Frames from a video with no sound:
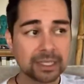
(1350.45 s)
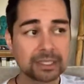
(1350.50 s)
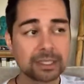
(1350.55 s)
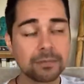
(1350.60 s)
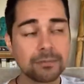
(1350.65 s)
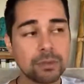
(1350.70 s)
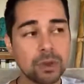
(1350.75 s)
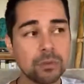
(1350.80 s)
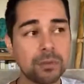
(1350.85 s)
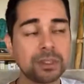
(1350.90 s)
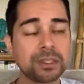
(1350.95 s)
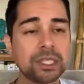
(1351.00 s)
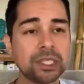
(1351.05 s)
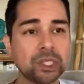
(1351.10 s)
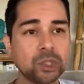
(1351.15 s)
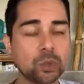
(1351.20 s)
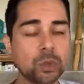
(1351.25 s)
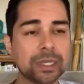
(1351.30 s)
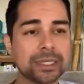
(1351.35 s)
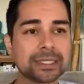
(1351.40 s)
Because the
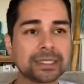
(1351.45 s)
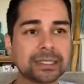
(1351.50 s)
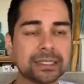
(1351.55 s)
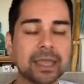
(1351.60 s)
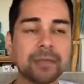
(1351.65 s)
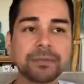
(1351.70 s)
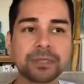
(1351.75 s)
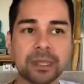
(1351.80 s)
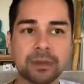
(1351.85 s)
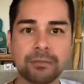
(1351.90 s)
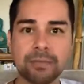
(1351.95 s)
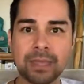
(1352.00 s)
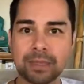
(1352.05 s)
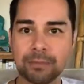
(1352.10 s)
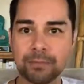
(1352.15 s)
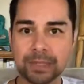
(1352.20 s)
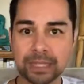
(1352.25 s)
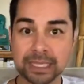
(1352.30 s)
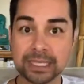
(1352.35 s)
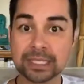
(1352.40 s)
moment that you accept
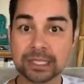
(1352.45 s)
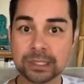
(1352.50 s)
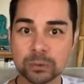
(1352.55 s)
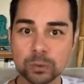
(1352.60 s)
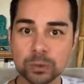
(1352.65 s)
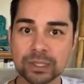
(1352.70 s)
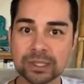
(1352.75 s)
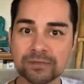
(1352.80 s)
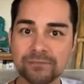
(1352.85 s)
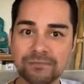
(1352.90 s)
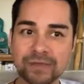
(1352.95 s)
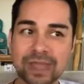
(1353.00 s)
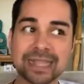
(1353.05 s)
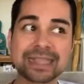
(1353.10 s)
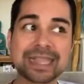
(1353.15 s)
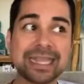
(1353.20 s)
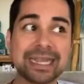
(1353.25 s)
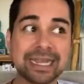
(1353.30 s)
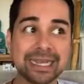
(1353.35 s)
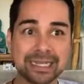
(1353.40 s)
and make peace with the
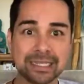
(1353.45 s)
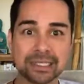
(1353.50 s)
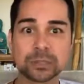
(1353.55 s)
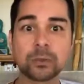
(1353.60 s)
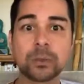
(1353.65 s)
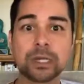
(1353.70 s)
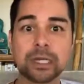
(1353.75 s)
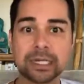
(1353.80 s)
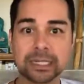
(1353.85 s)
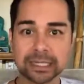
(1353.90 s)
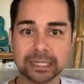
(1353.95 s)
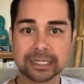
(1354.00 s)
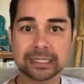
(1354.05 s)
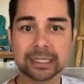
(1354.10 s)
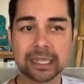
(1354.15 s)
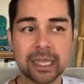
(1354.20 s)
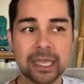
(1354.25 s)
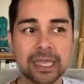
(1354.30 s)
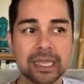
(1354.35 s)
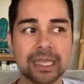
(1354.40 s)
fact that it is what it
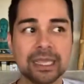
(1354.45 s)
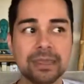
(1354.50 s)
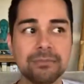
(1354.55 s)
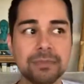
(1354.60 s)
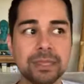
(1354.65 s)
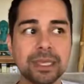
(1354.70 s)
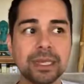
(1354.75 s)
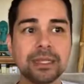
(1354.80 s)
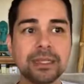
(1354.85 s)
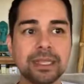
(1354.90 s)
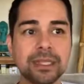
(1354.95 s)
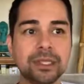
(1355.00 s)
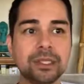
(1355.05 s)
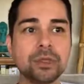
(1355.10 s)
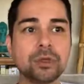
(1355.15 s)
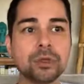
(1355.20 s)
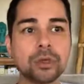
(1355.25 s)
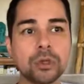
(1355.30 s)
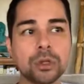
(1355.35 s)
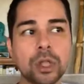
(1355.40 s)
is,
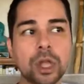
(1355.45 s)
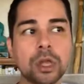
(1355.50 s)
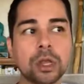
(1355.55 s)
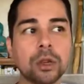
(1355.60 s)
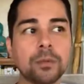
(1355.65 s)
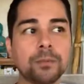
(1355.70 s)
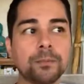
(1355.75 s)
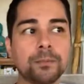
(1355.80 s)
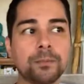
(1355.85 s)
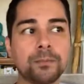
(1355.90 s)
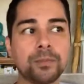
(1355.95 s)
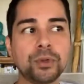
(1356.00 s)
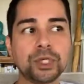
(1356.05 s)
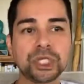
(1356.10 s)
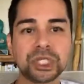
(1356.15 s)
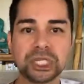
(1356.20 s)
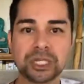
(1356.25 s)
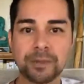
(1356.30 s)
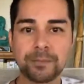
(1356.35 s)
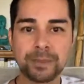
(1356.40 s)
immediately you're no longer
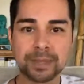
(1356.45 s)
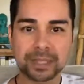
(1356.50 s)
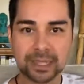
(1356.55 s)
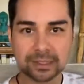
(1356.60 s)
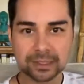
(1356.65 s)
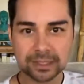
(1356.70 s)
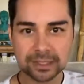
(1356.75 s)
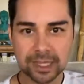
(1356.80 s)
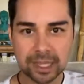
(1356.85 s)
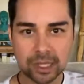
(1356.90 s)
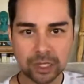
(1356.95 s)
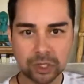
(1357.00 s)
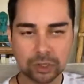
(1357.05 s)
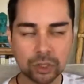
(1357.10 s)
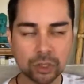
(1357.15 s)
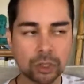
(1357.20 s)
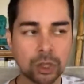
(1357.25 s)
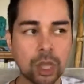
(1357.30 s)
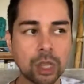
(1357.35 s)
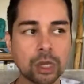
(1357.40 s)
pushing up against
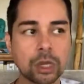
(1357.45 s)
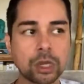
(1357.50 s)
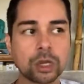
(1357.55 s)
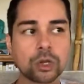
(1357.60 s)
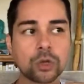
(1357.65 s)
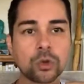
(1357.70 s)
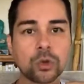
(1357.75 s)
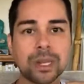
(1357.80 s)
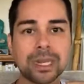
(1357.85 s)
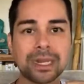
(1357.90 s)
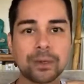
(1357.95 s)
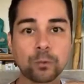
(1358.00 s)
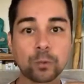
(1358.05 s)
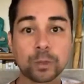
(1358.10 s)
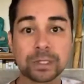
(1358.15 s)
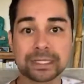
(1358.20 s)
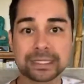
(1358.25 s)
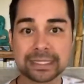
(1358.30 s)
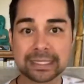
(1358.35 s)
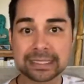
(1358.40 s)
it. You're no longer
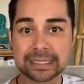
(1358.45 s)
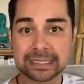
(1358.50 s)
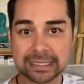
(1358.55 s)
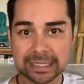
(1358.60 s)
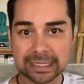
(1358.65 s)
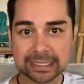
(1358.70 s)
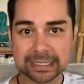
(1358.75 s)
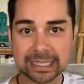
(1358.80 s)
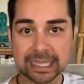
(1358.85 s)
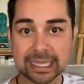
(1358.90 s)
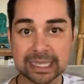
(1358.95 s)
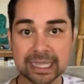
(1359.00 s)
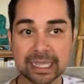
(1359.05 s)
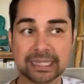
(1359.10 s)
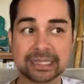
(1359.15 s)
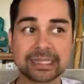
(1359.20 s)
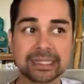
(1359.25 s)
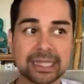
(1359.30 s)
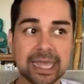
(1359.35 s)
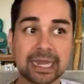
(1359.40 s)
creating resistance
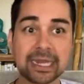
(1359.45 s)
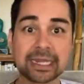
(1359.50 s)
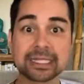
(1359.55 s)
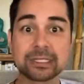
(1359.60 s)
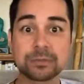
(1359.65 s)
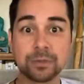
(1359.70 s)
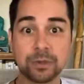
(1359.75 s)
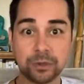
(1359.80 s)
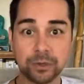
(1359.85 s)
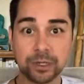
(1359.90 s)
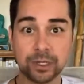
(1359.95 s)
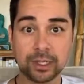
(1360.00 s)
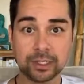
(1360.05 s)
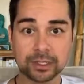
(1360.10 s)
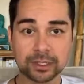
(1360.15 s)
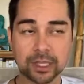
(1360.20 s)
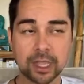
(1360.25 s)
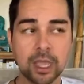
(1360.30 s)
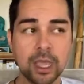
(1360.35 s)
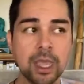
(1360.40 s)
against that
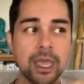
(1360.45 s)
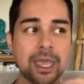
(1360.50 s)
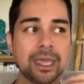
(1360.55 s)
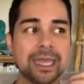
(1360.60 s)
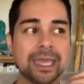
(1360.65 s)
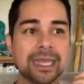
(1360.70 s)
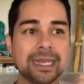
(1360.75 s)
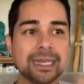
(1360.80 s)
experience.